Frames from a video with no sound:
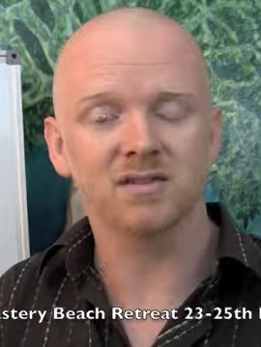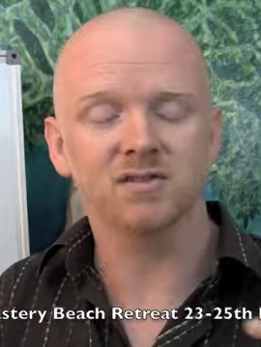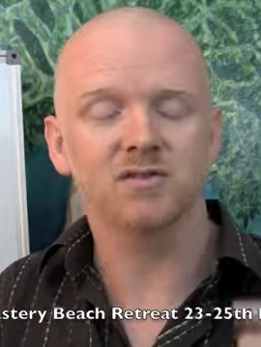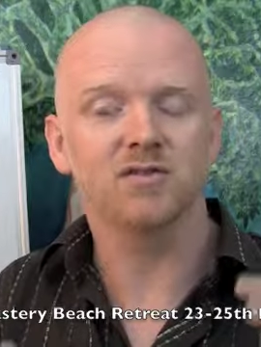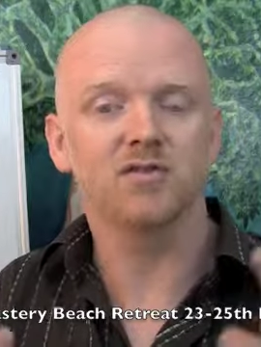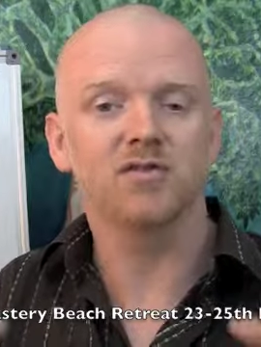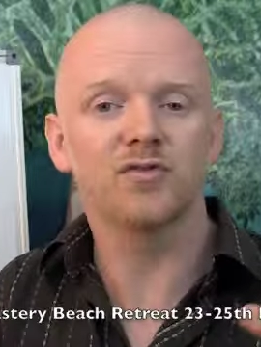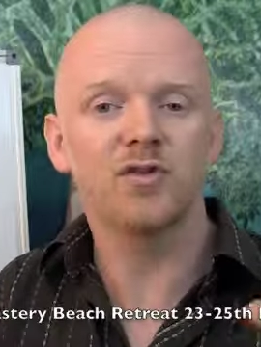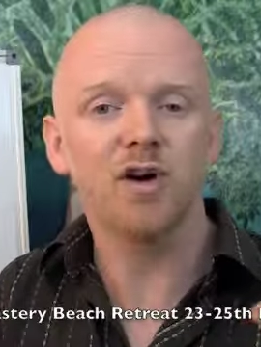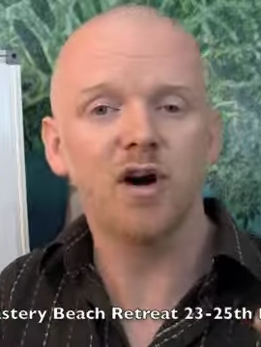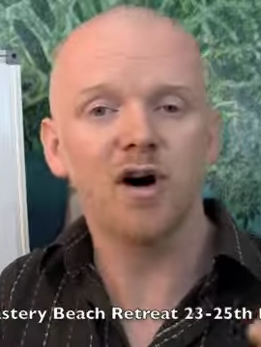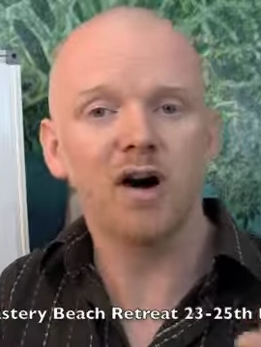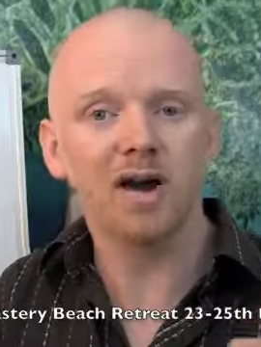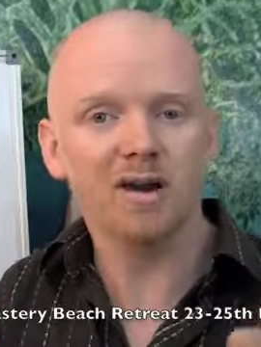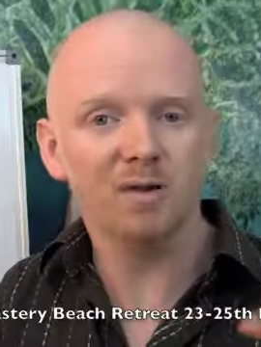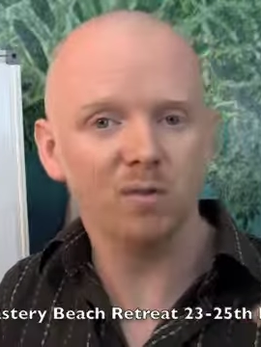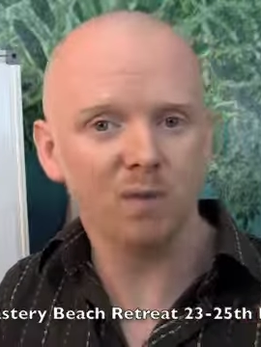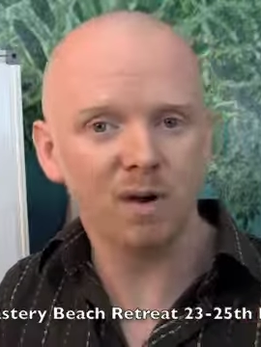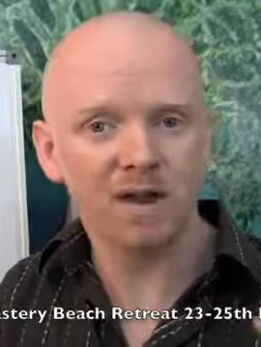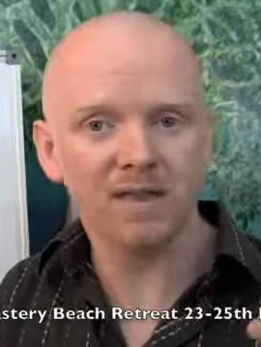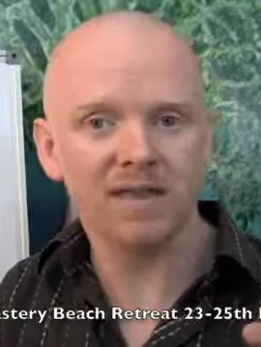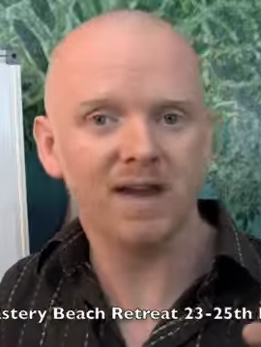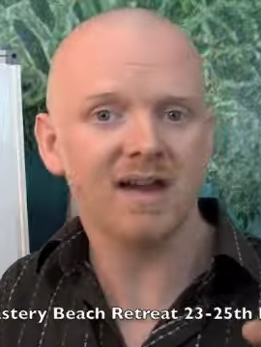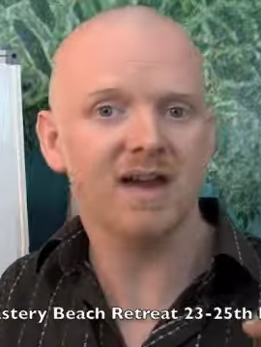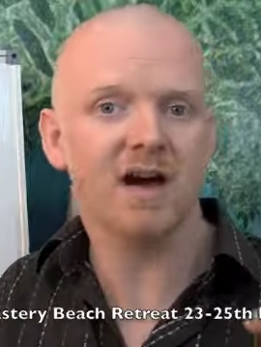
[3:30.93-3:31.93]
to find
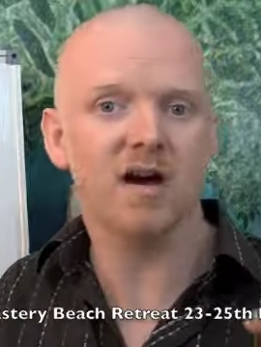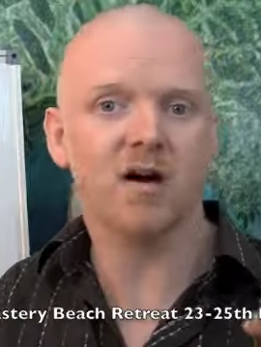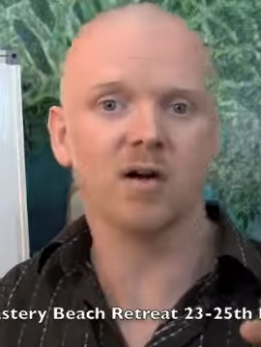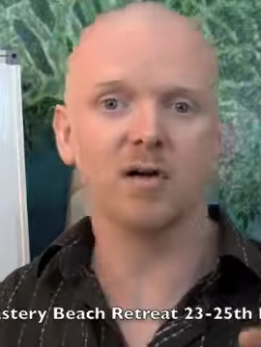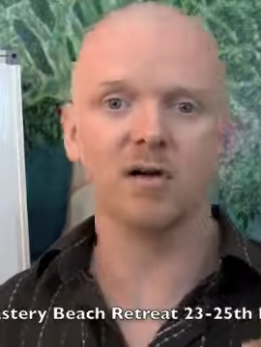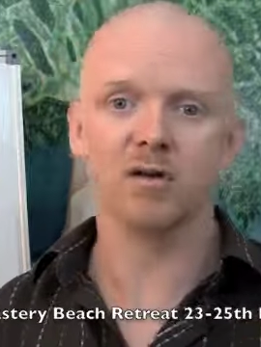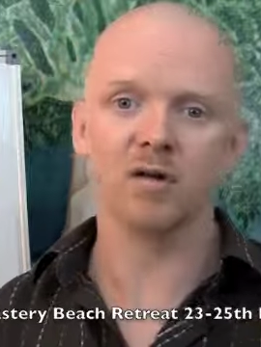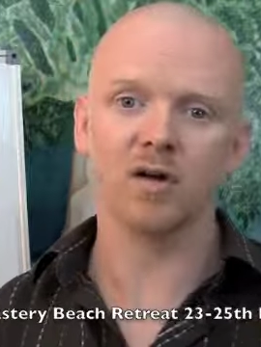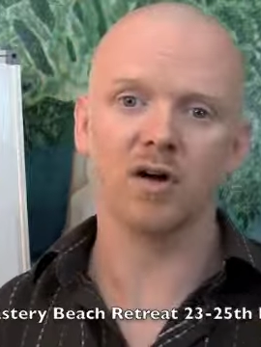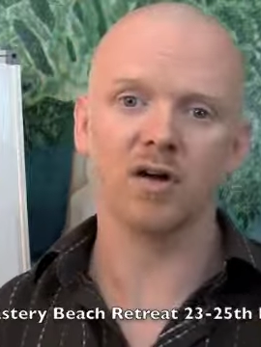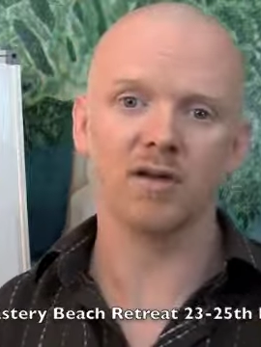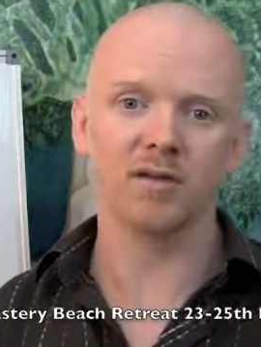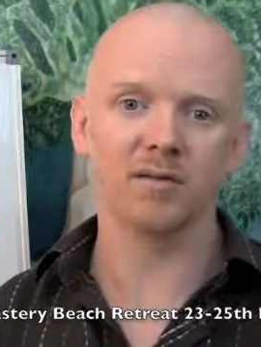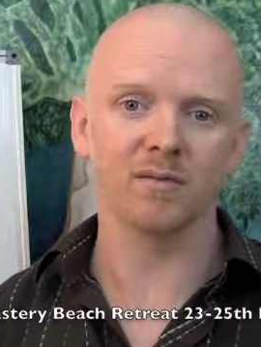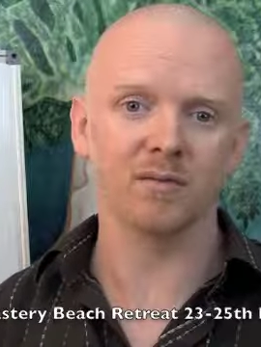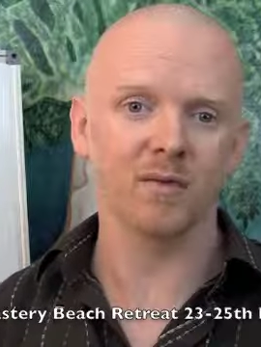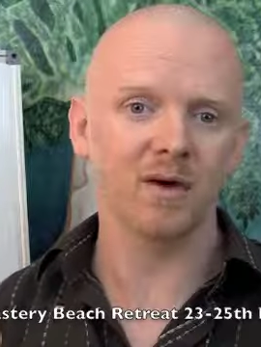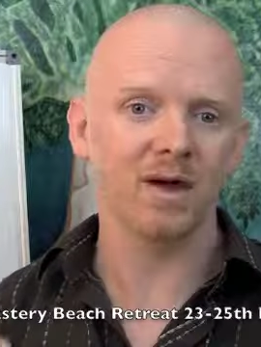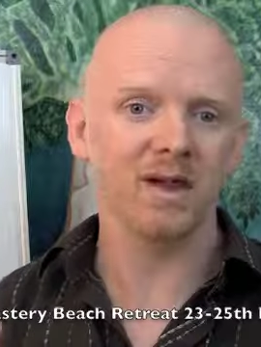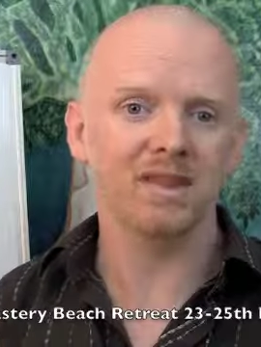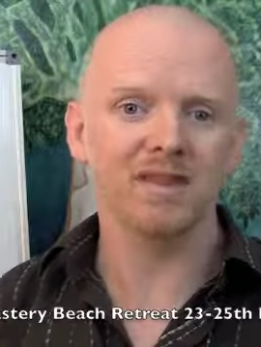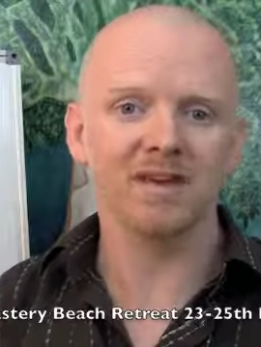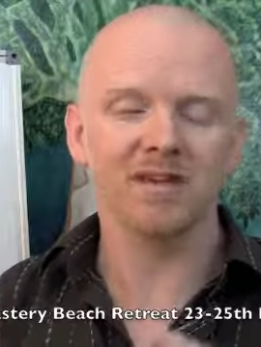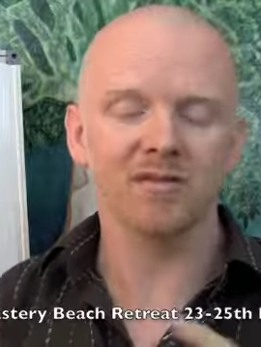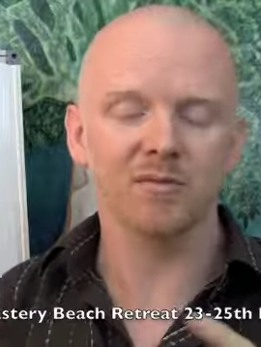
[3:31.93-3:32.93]
where they hold on,
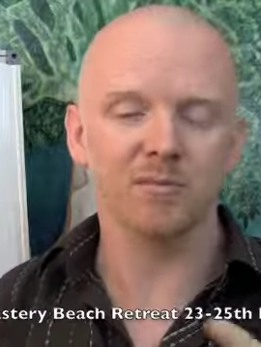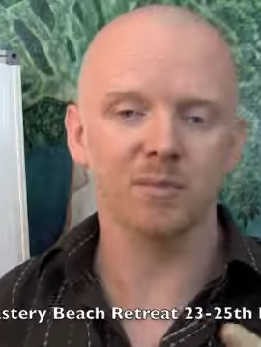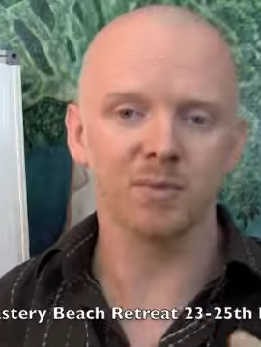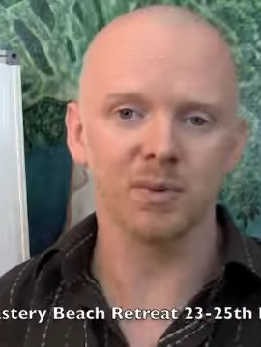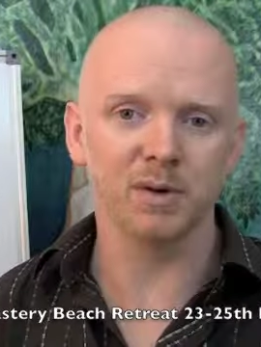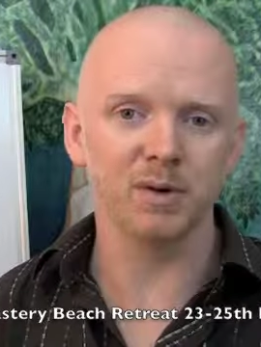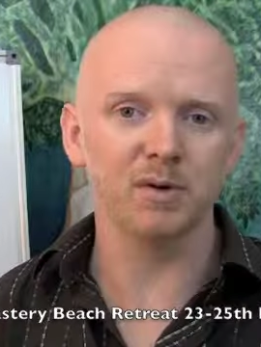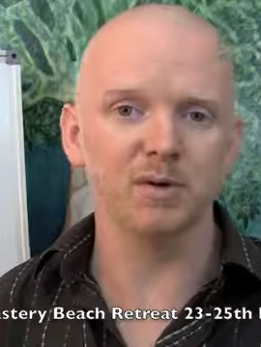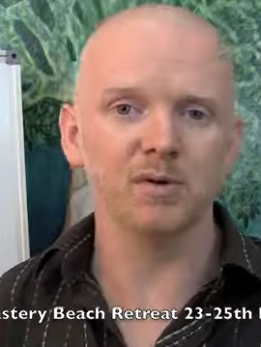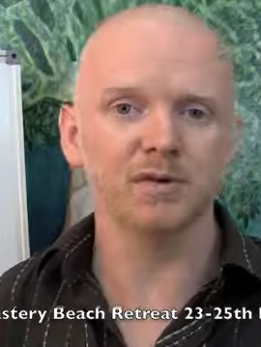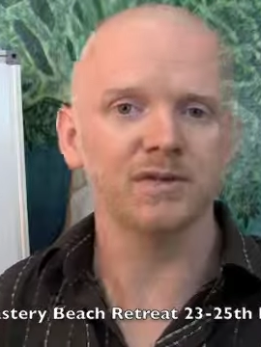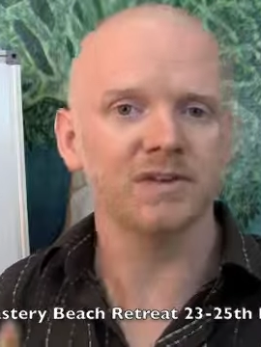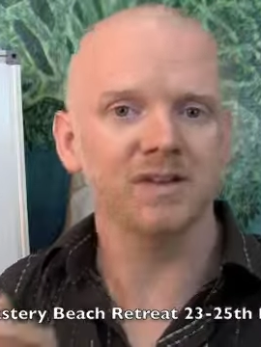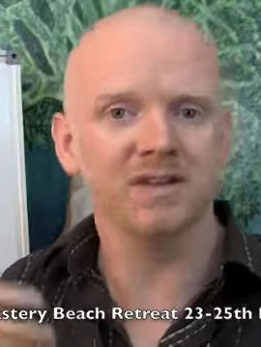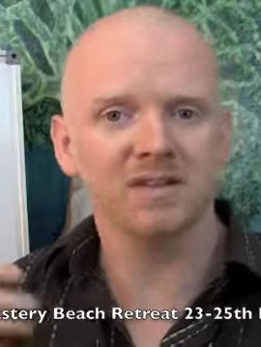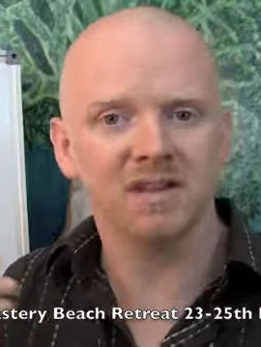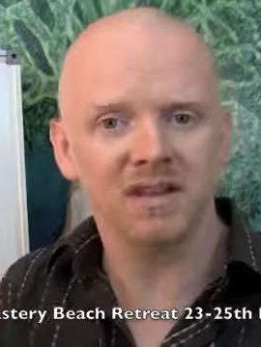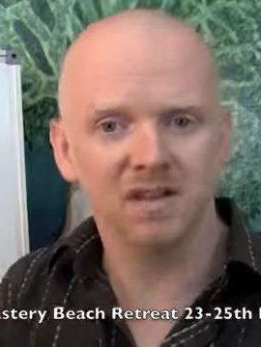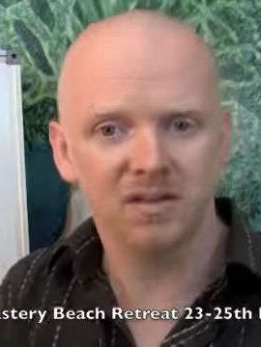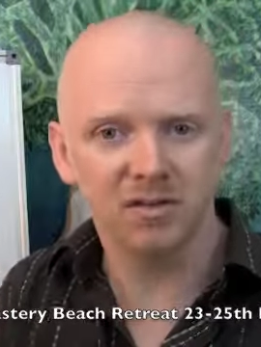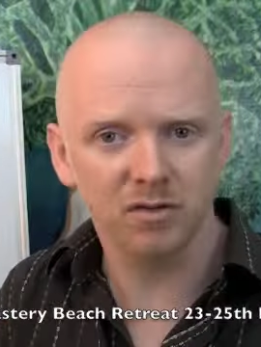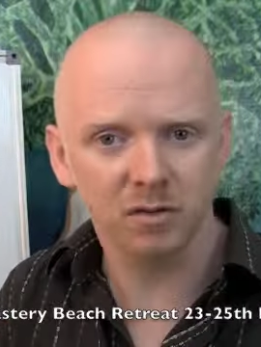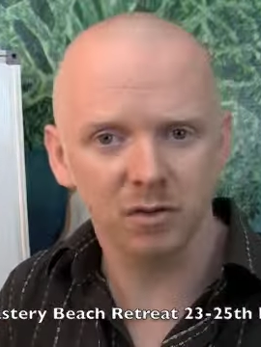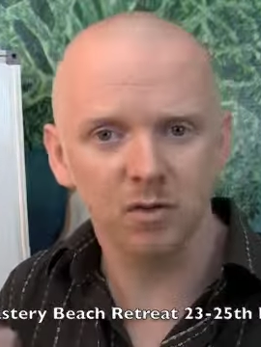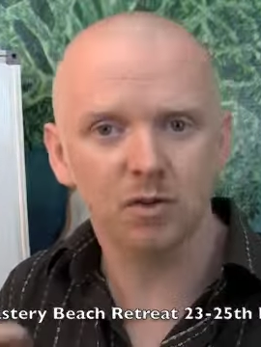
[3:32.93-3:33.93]
where they're built in
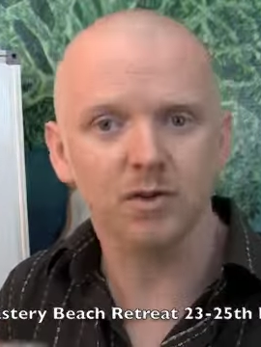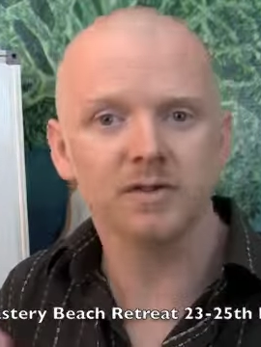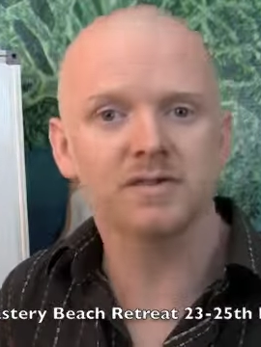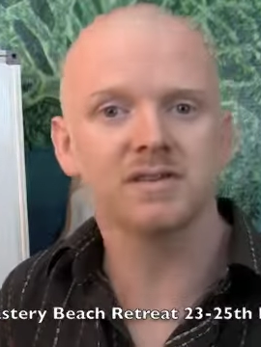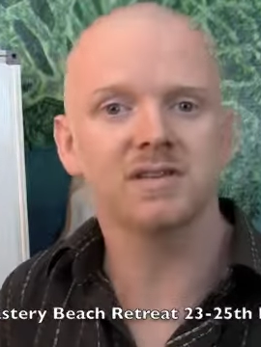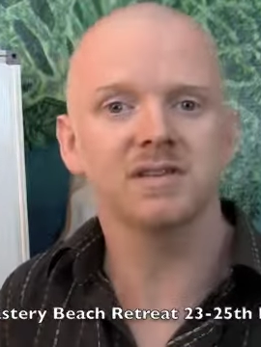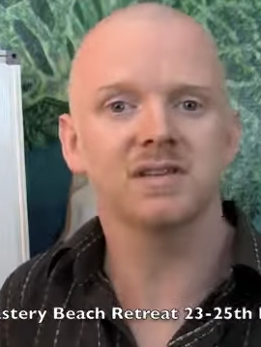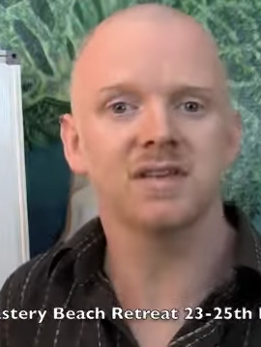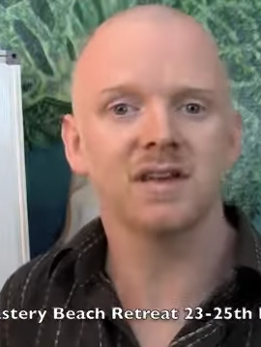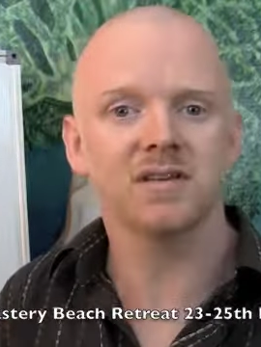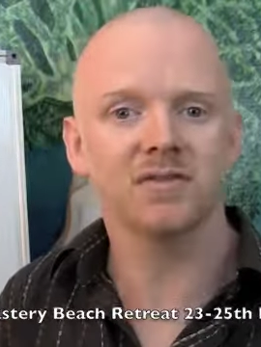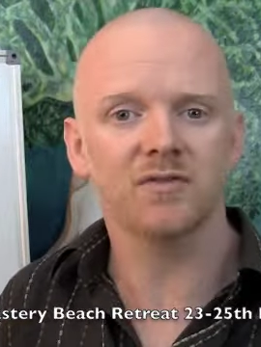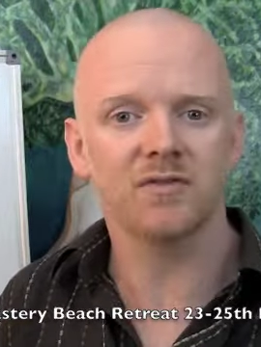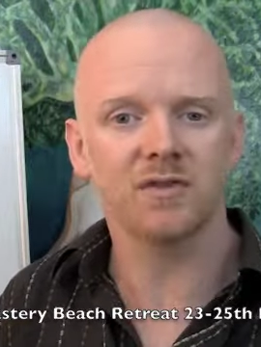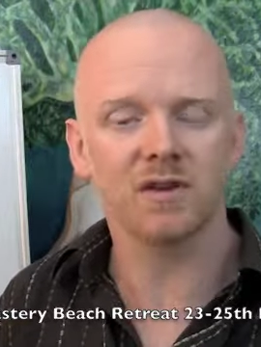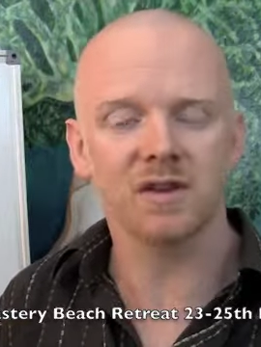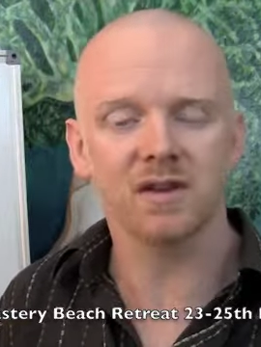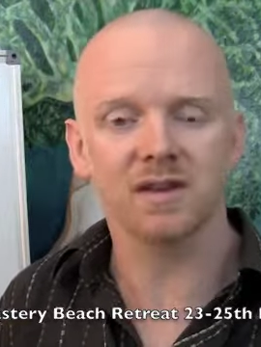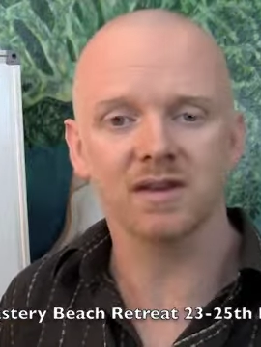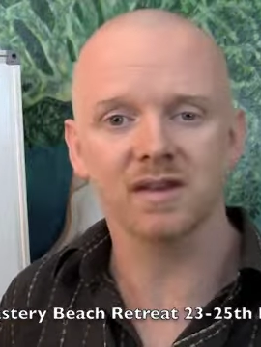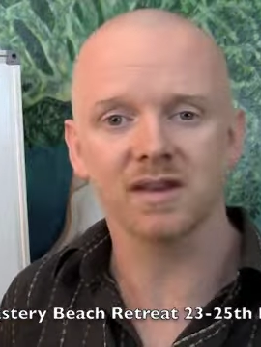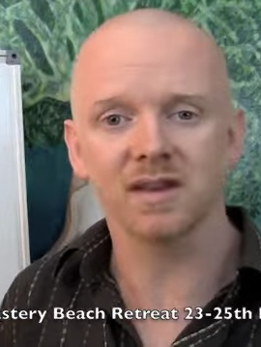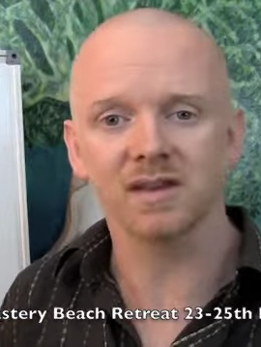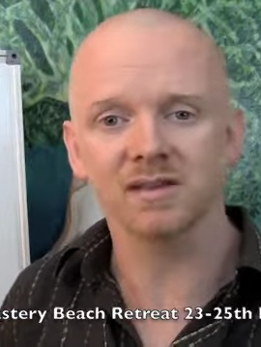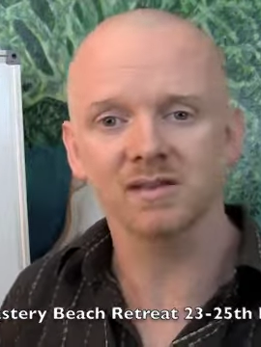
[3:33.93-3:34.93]
their thoughts, in their
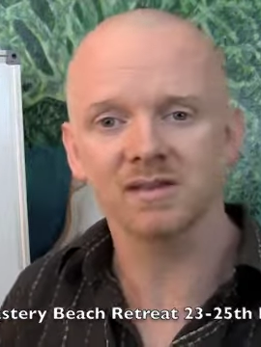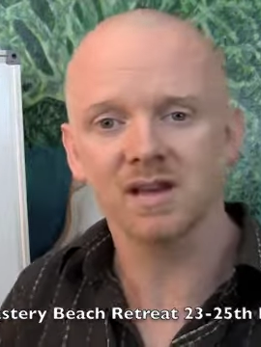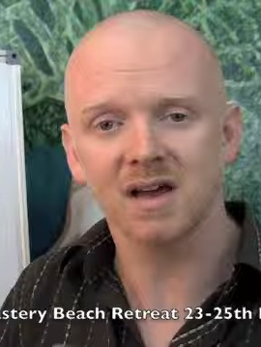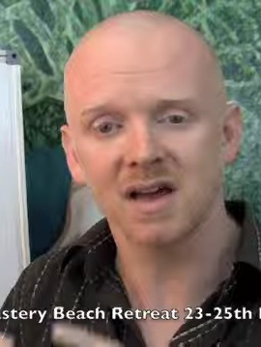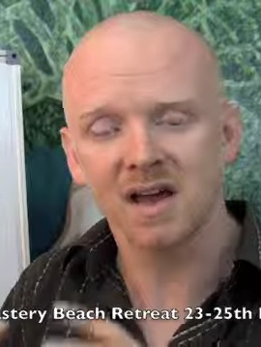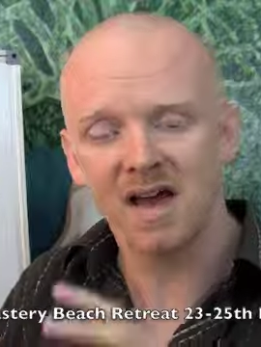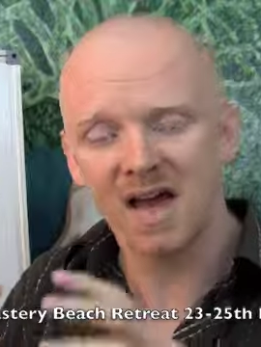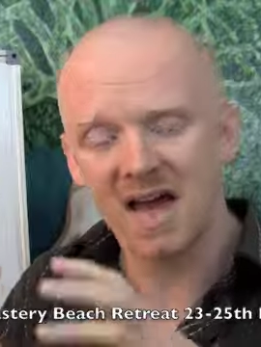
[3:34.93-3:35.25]
feelings,